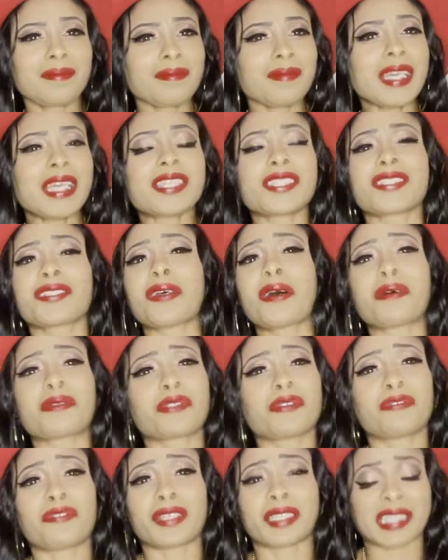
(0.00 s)
It's just also
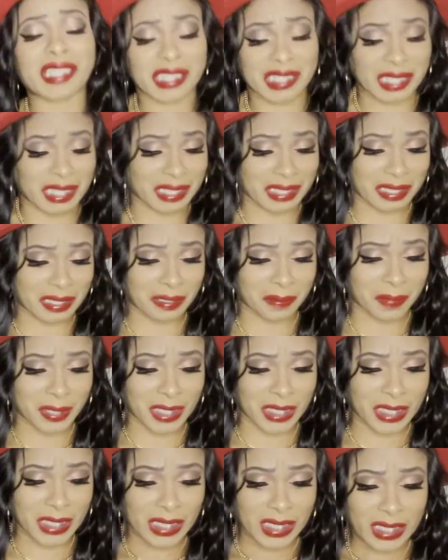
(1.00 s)
fucking sickening to
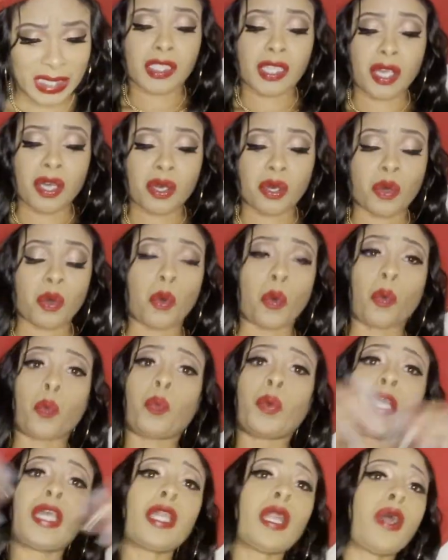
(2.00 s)
me. So
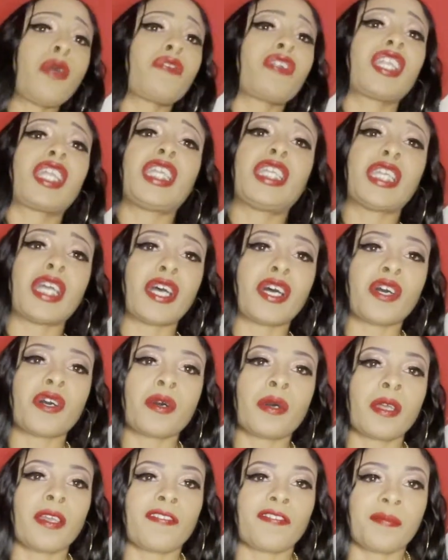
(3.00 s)
we don't really know
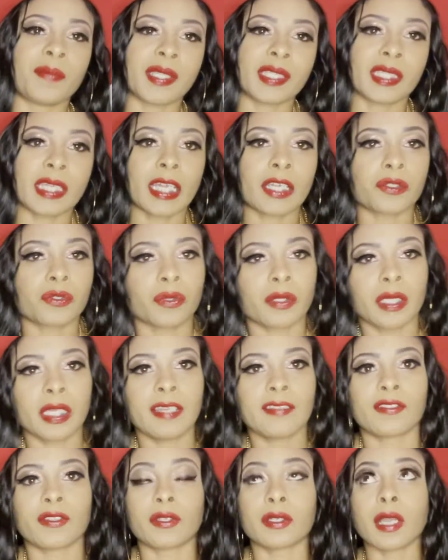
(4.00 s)
if Miss Natural
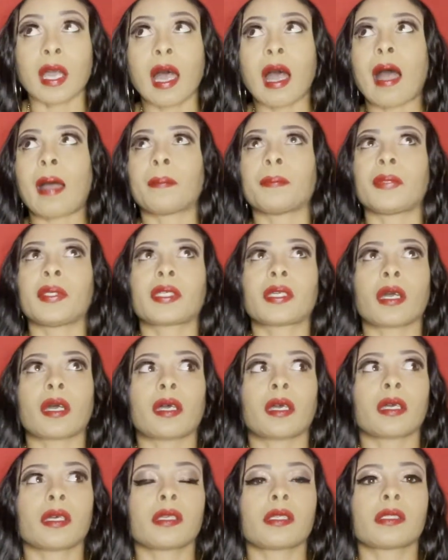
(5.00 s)
leaves or not
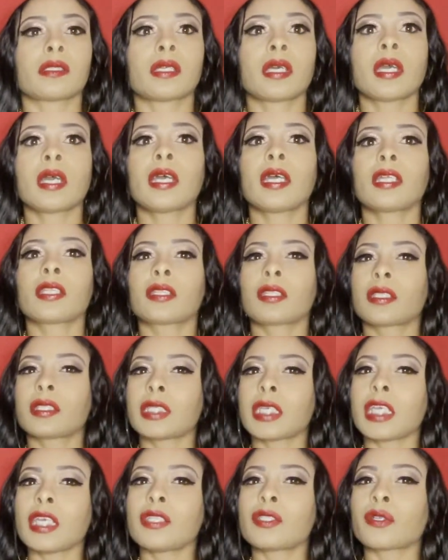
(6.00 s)
because the
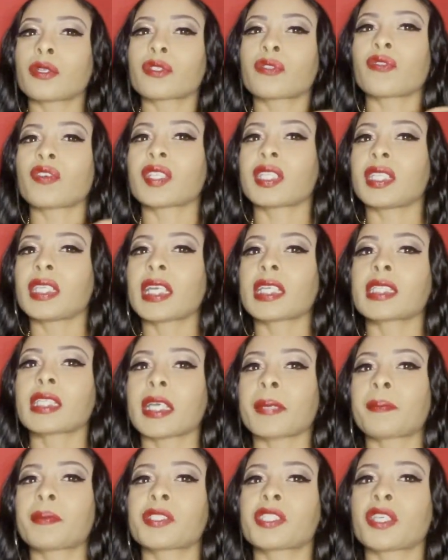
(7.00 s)
teasers for the next
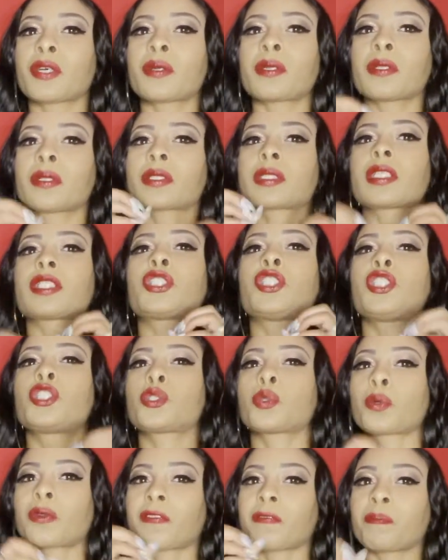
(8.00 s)
episode, it looks like she's
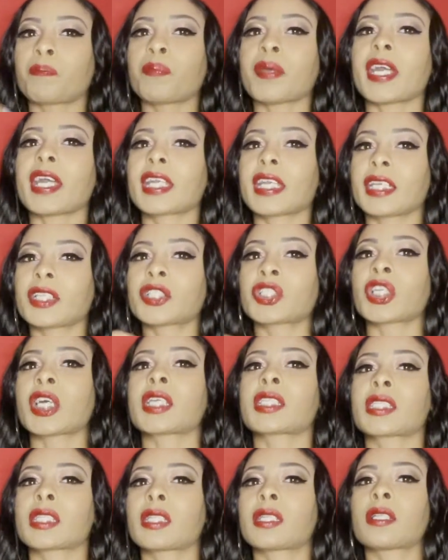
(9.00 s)
sort of begging
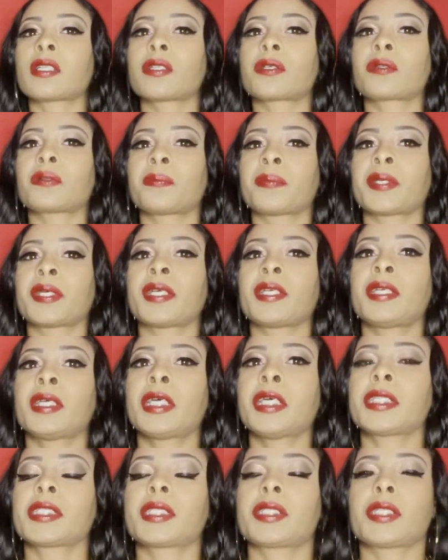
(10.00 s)
Jocelyn a little bit
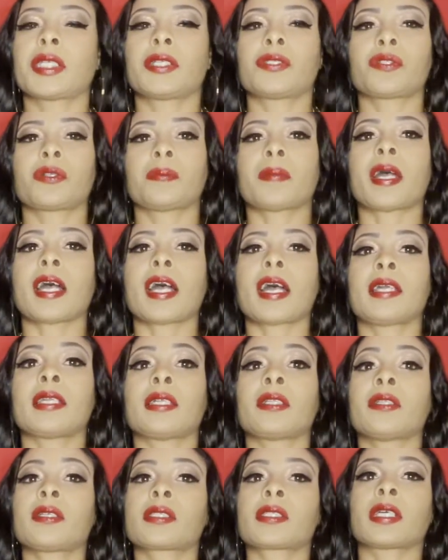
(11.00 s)
to change her mind. It
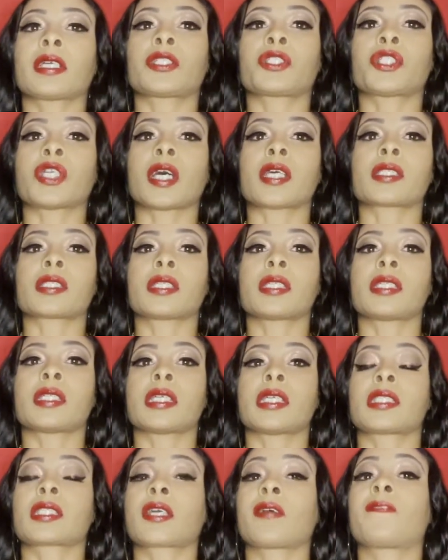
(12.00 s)
looks like Jocelyn
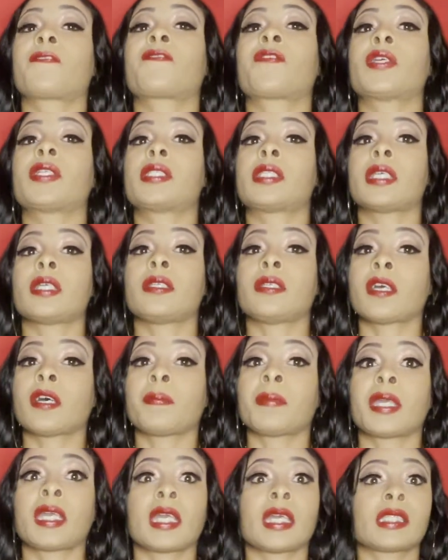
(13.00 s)
is confronting
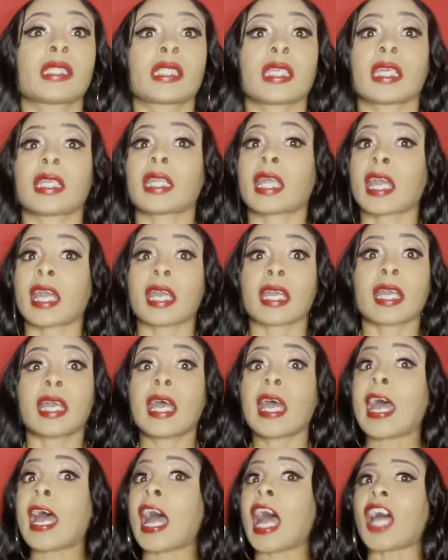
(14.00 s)
Yummy and saying, hey,
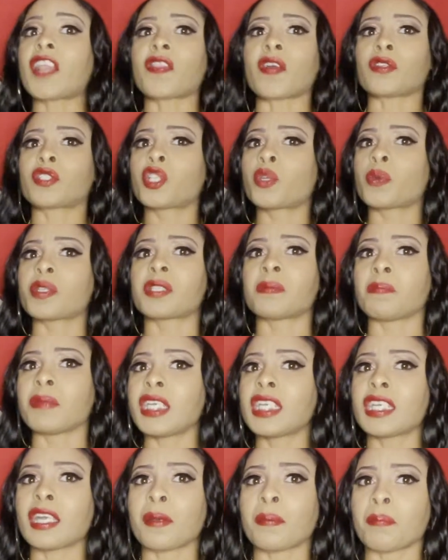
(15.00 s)
I thought you was
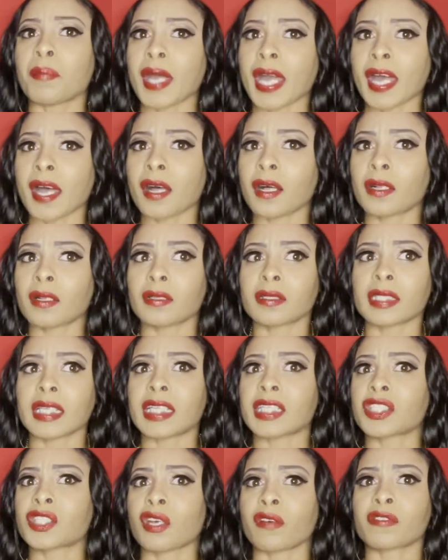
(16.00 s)
meek and mild
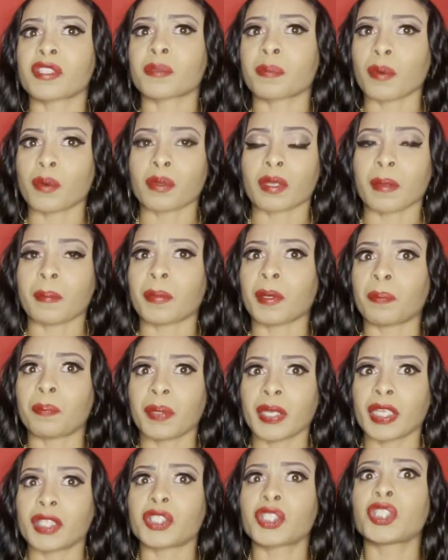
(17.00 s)
and soft-spoken, but
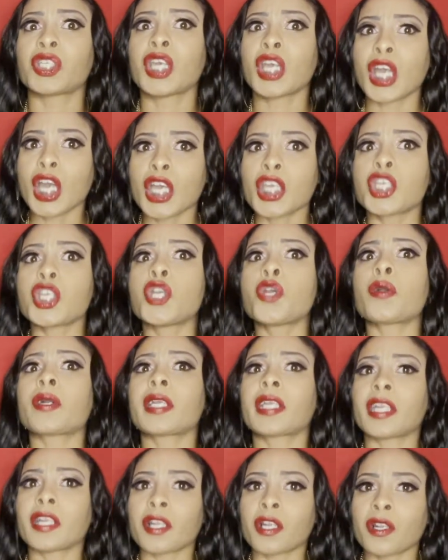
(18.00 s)
bitch, you're
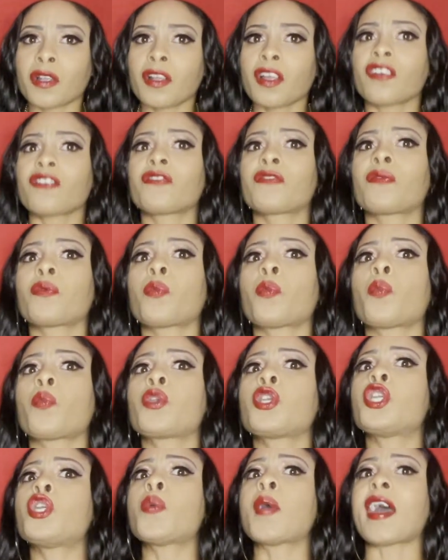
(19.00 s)
here
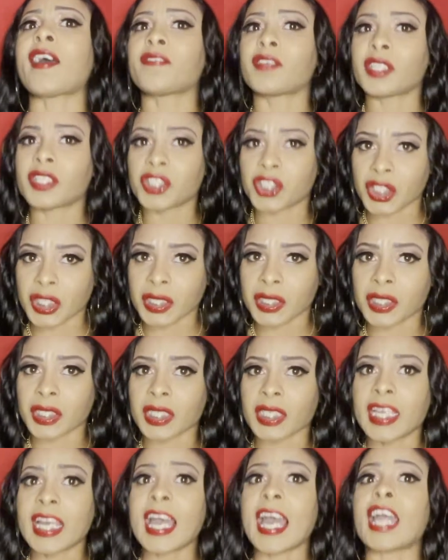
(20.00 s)
when you have an
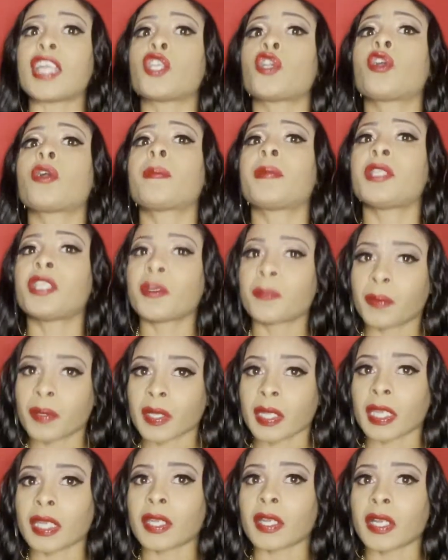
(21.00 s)
agenda and you're a
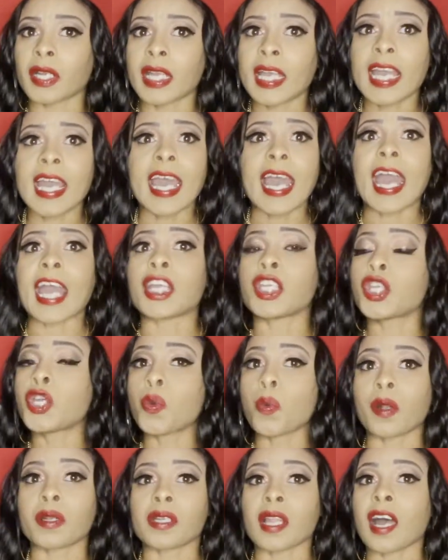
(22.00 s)
manipulator and you
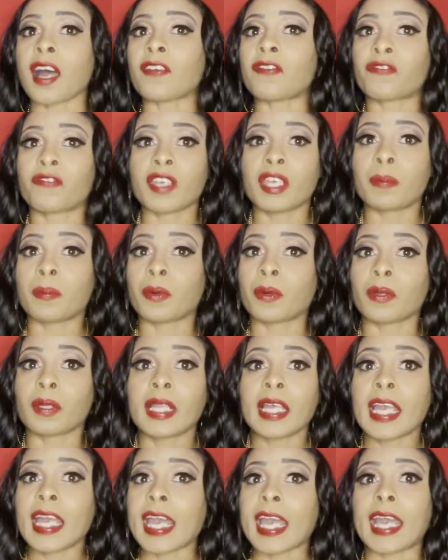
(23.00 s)
are not feeble
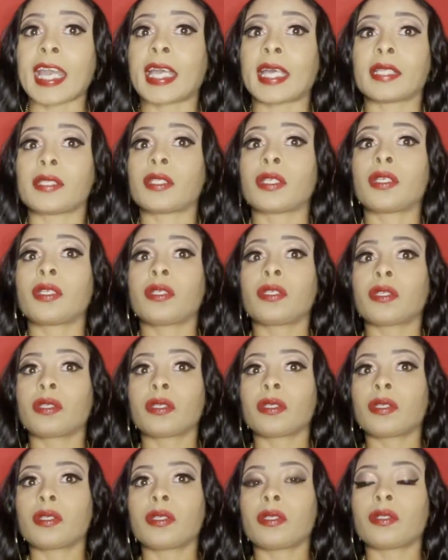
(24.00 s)
and
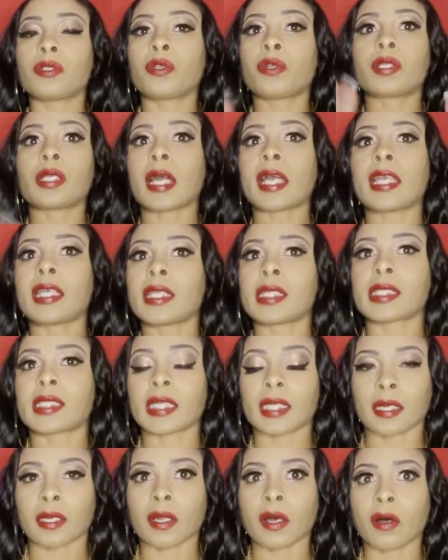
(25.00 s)
you're not
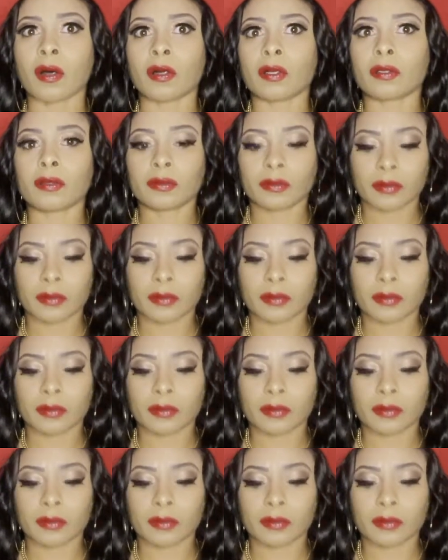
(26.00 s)
innocent at all.